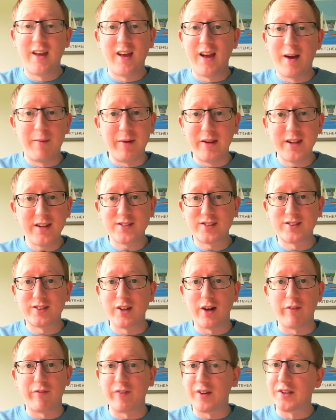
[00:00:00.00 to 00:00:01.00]
I mean, this
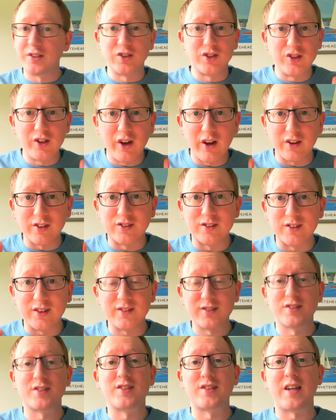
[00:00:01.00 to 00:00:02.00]
stuff is just
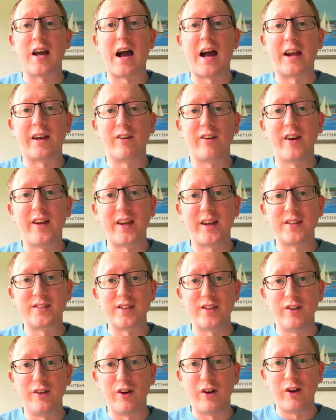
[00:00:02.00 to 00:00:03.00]
staggering, is
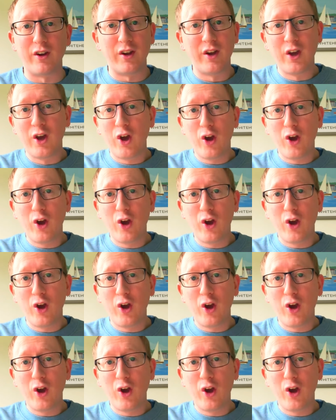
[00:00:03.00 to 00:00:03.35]
it not?